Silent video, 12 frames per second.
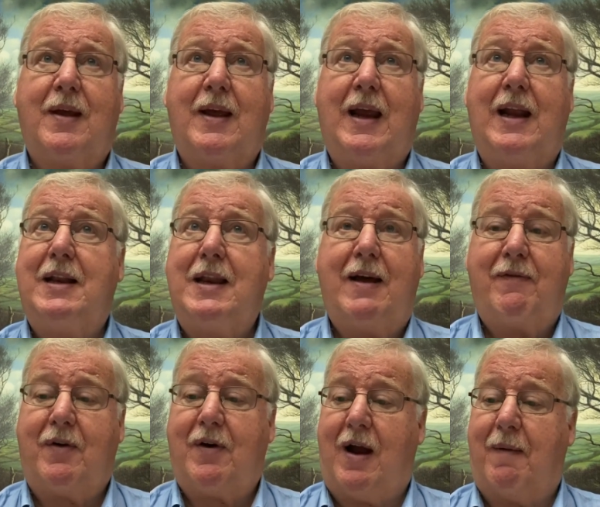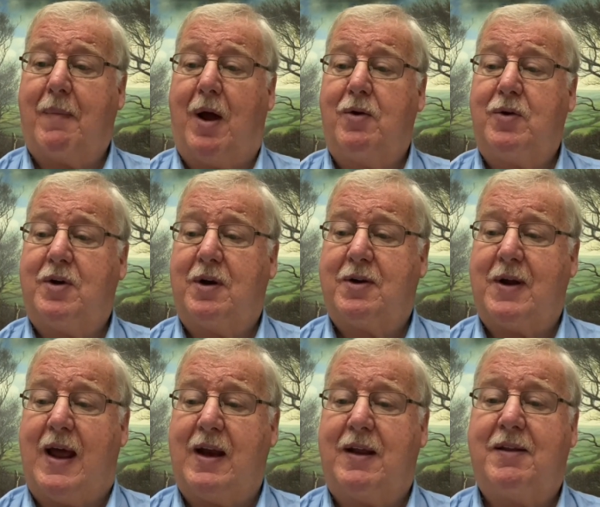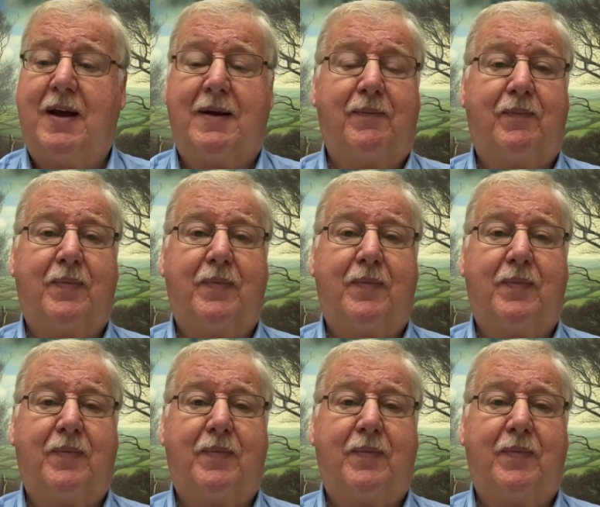he'll never amount to anything.